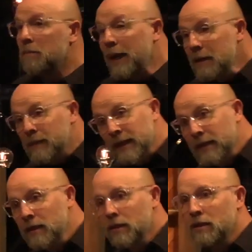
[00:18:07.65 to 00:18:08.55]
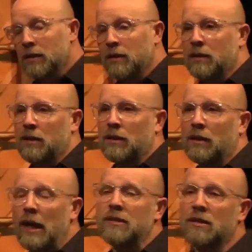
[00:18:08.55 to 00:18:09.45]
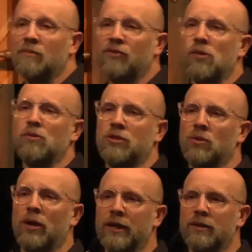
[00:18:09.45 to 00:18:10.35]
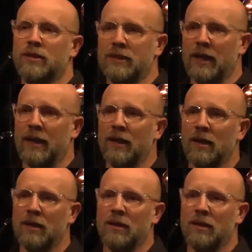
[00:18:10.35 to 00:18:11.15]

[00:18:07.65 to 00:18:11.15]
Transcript: Maybe, like some folks who are here today,